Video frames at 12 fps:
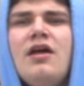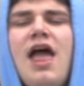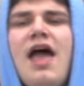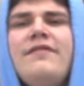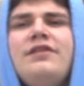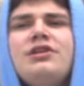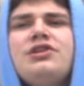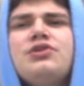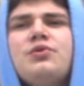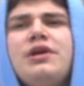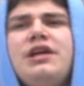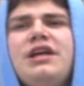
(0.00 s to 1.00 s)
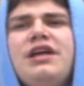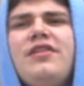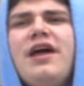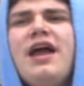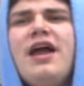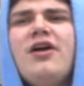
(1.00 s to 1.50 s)
Evidence 3, the
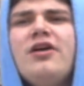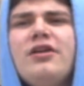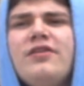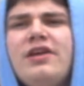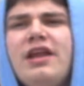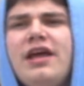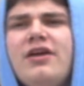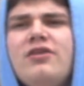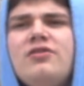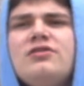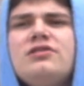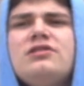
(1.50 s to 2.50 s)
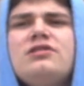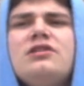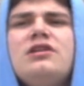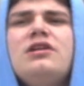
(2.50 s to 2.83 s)
hair under the nails.